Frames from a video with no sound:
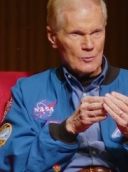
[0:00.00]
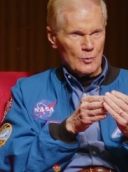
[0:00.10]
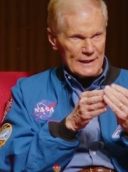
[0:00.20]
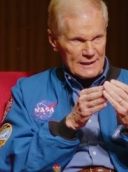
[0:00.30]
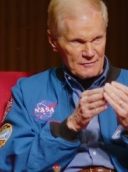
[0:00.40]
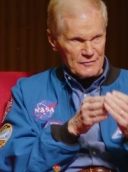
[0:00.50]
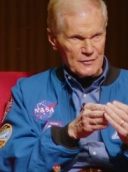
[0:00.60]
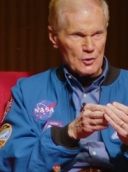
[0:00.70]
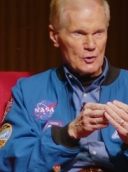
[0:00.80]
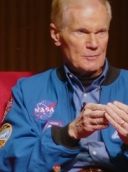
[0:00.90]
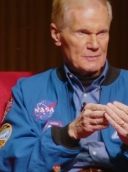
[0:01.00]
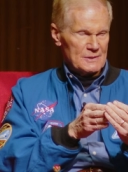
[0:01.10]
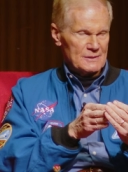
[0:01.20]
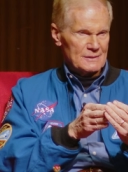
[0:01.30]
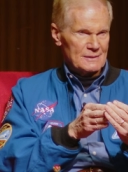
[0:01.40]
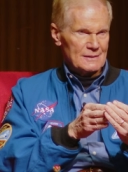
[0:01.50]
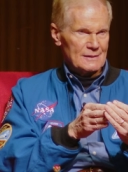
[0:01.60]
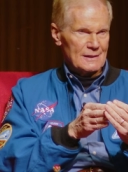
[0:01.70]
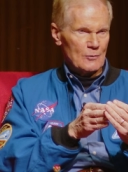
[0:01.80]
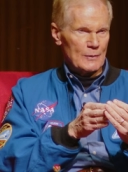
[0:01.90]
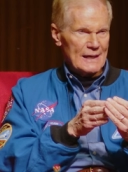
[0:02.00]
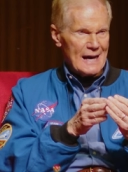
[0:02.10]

we confirmed that we